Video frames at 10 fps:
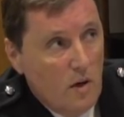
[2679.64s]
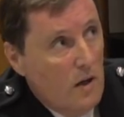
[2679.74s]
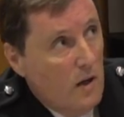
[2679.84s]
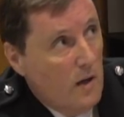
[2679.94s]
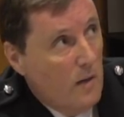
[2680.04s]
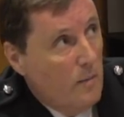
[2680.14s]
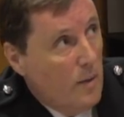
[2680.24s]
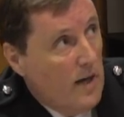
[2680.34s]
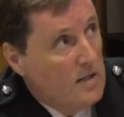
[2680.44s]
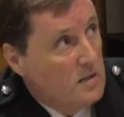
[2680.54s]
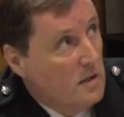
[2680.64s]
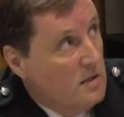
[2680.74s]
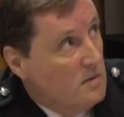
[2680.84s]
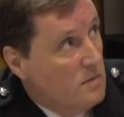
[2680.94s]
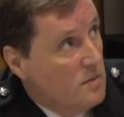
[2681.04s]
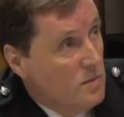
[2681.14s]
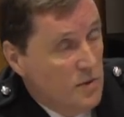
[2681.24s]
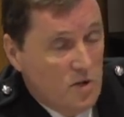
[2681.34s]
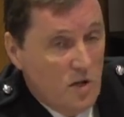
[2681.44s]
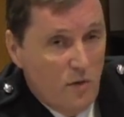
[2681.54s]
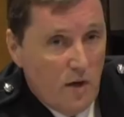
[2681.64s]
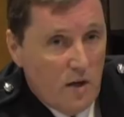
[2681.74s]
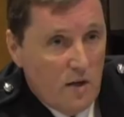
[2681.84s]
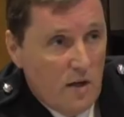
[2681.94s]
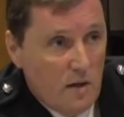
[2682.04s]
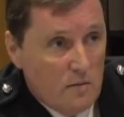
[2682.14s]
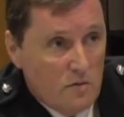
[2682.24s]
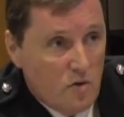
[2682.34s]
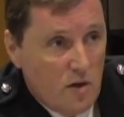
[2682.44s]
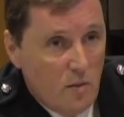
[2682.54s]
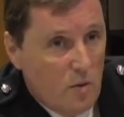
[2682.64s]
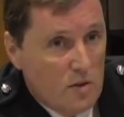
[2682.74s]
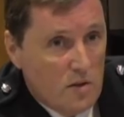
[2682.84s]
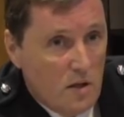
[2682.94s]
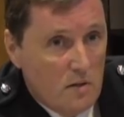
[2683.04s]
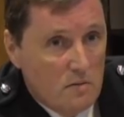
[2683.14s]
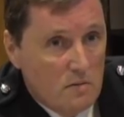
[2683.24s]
But as specifically training-wise, no.